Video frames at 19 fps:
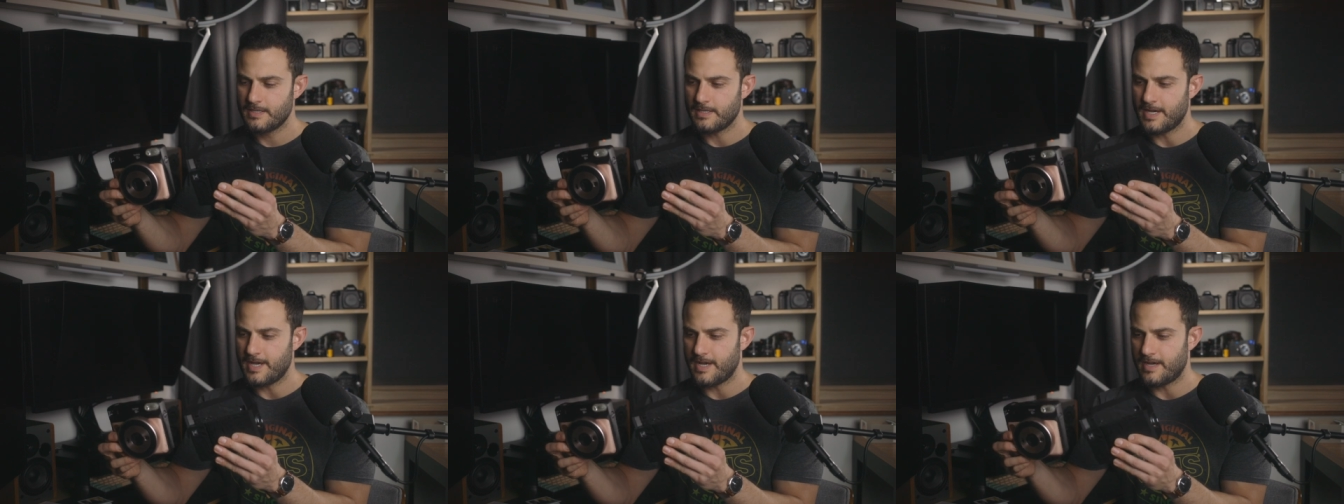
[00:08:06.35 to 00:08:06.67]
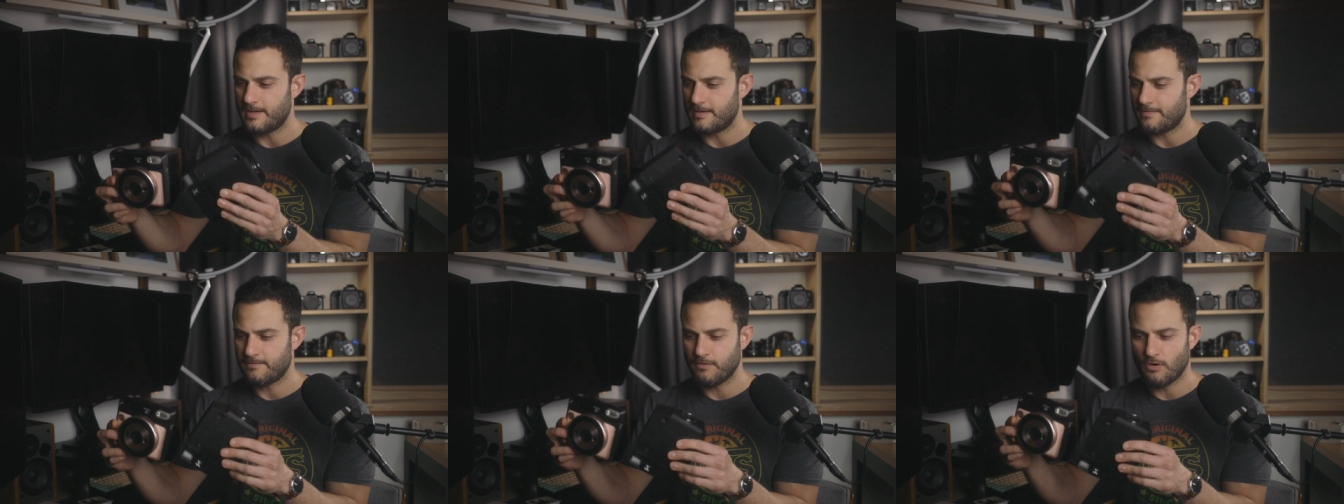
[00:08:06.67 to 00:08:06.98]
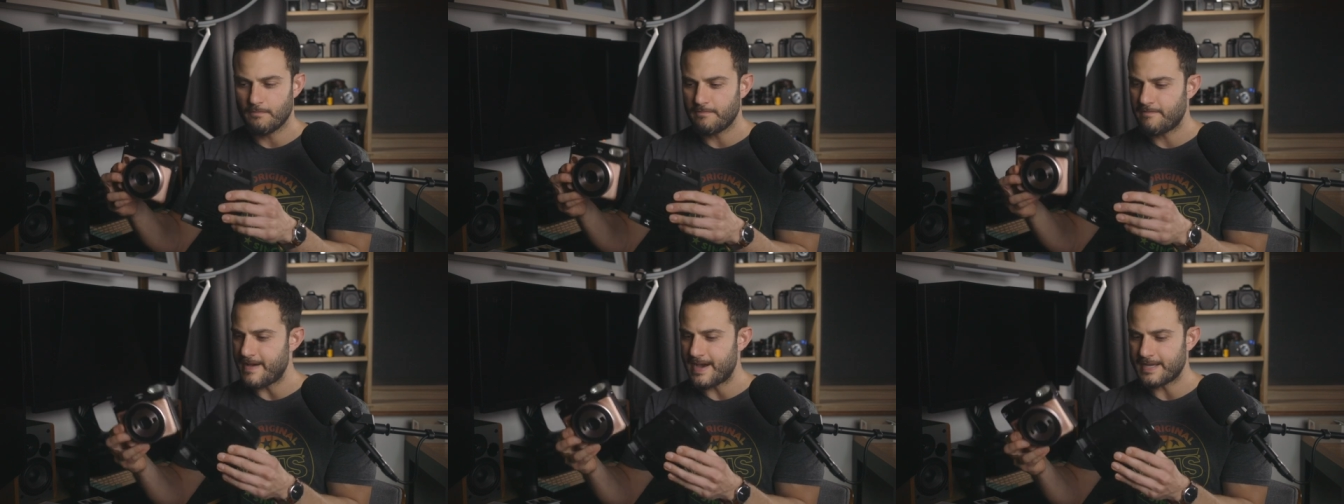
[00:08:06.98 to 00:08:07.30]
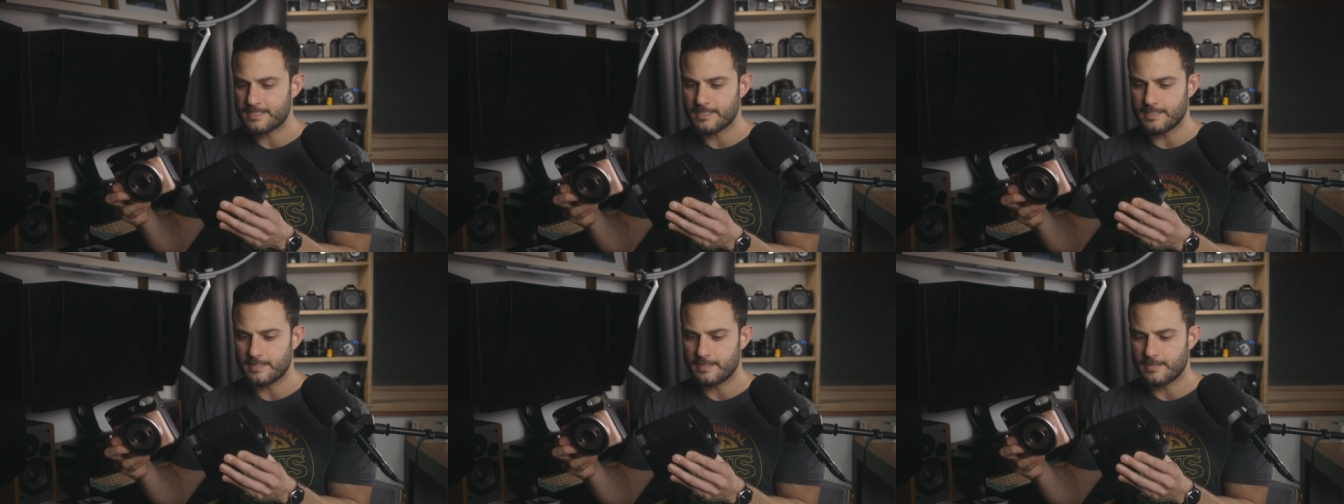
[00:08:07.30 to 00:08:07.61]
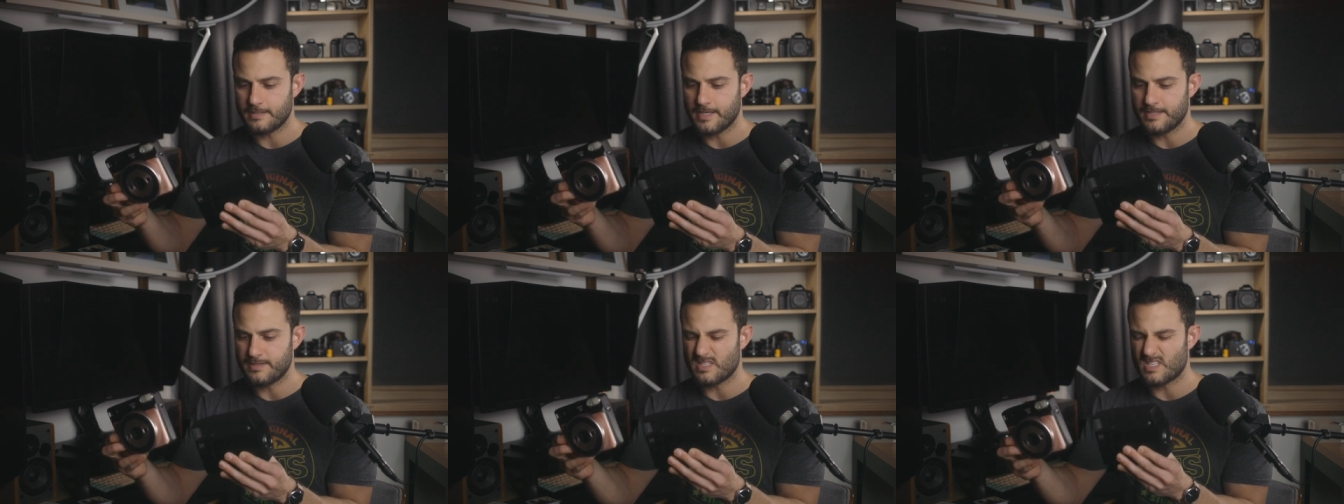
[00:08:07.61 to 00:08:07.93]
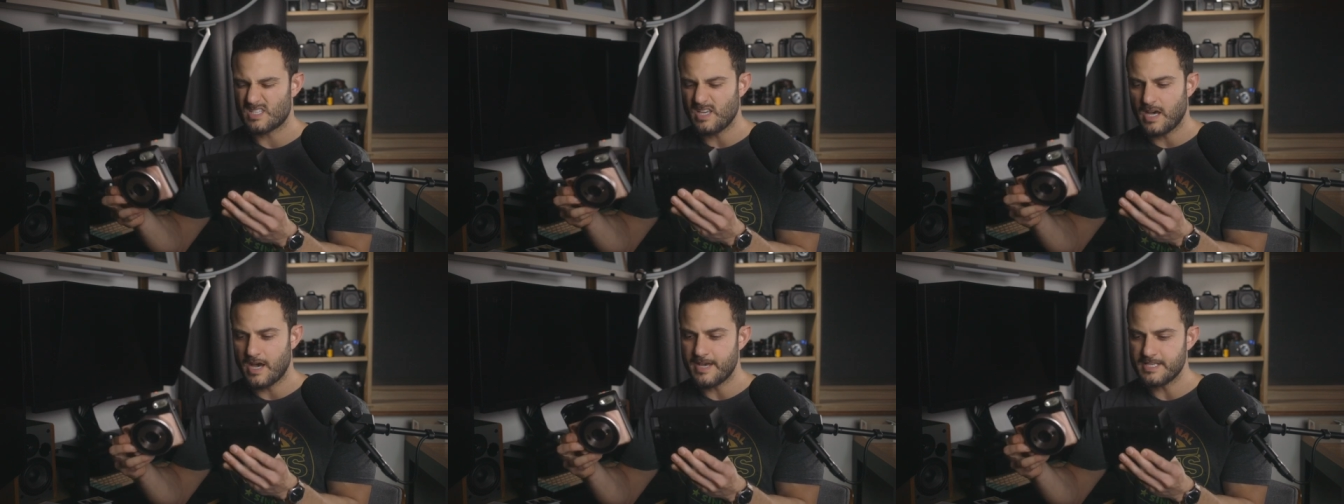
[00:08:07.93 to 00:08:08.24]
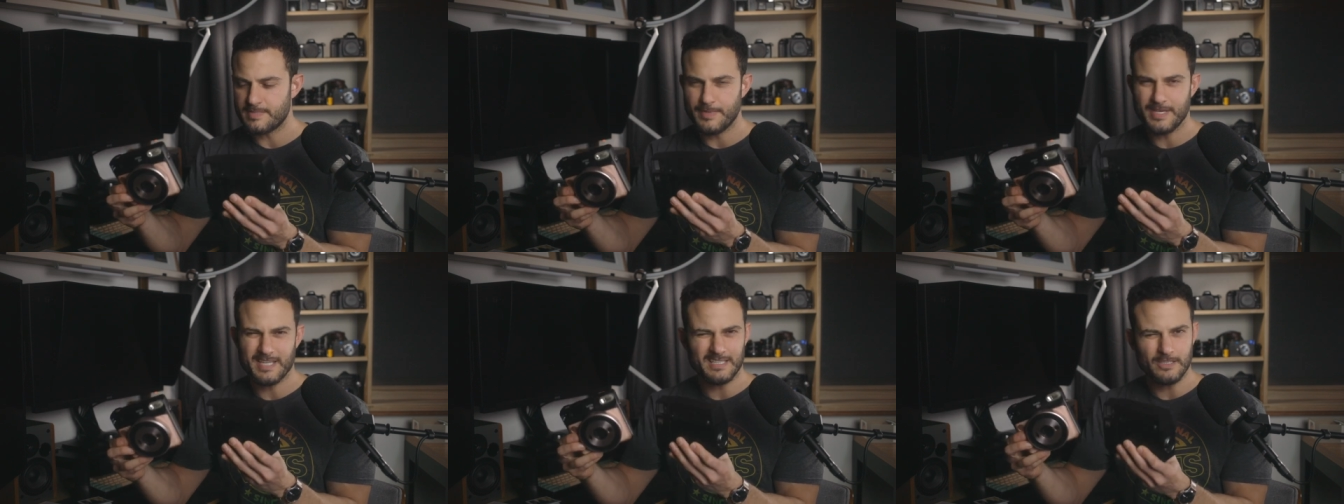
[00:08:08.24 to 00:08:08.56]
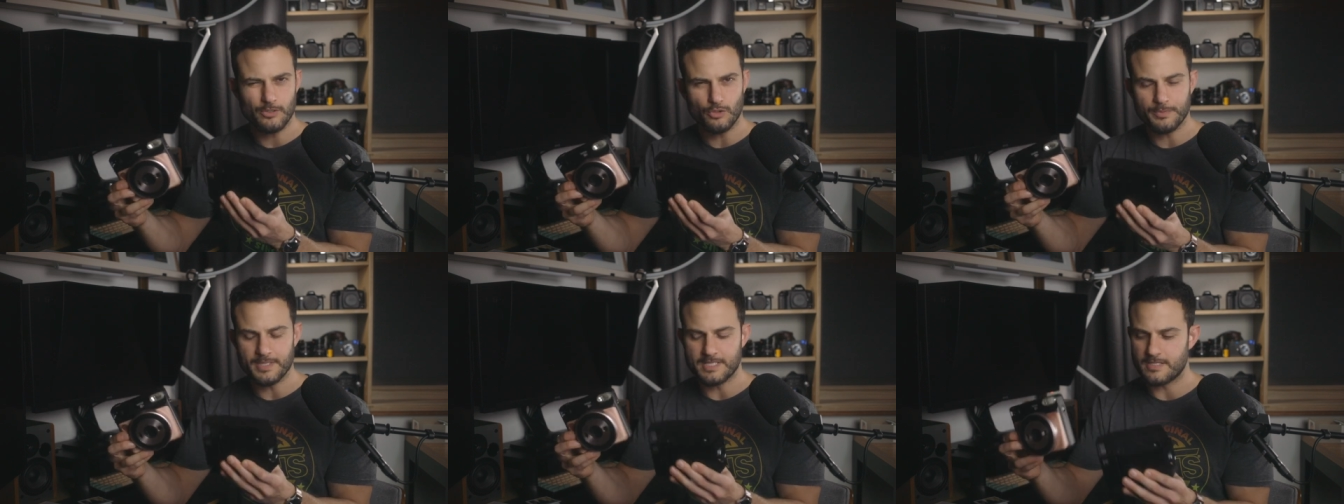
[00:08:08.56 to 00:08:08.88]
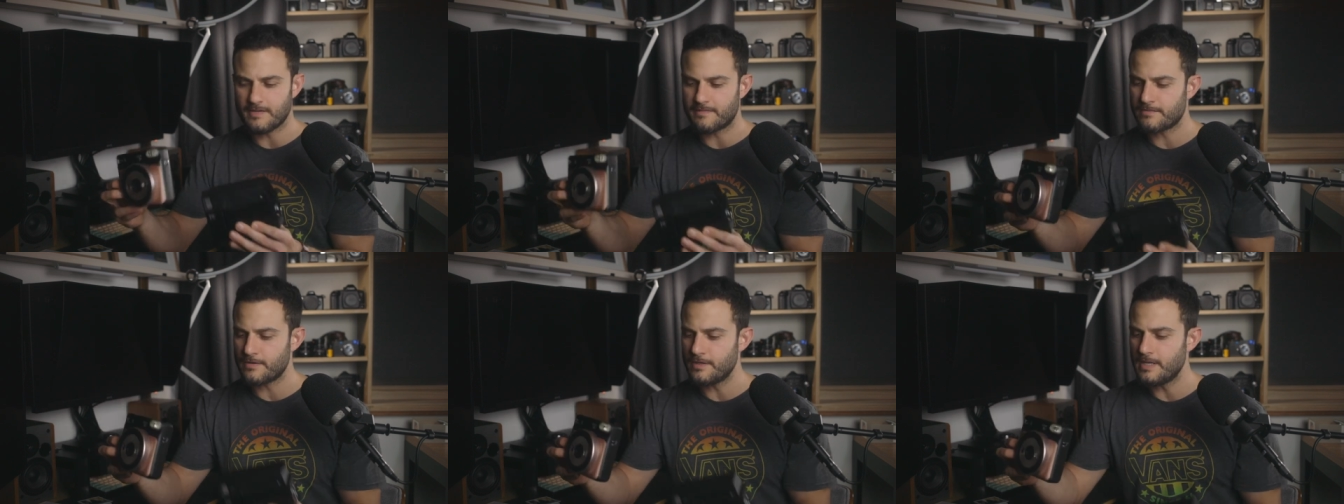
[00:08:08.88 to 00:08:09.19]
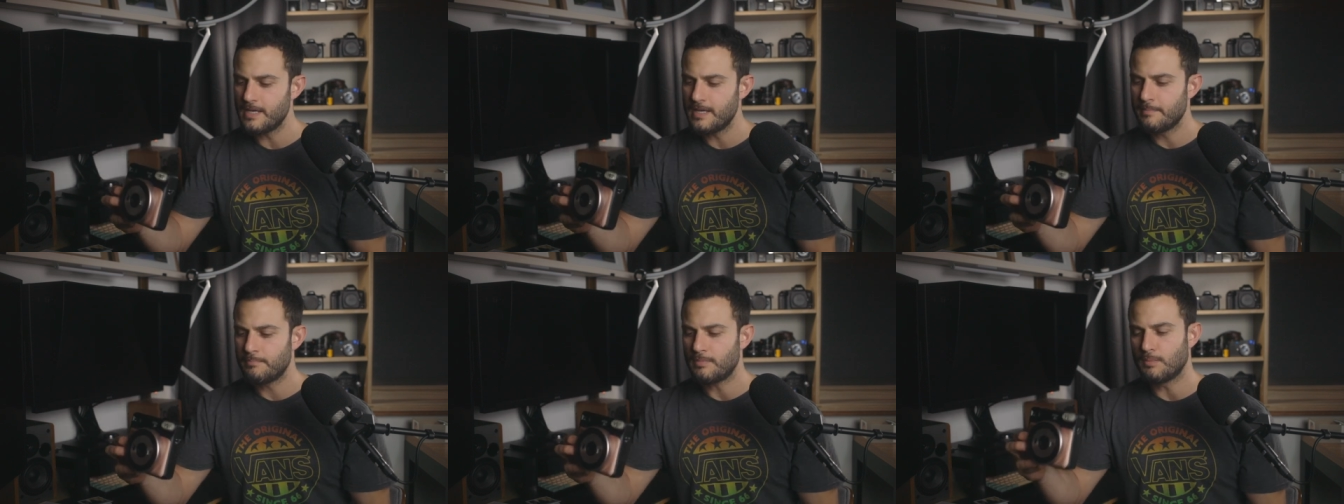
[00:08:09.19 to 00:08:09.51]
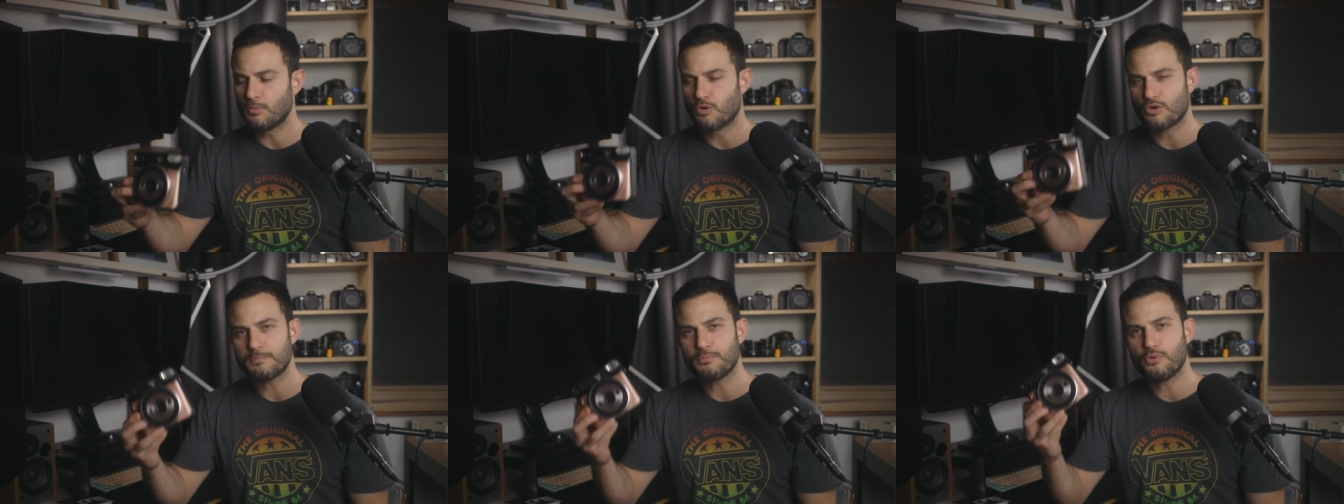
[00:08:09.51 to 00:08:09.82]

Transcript: form factor and the size being a little bit different, but more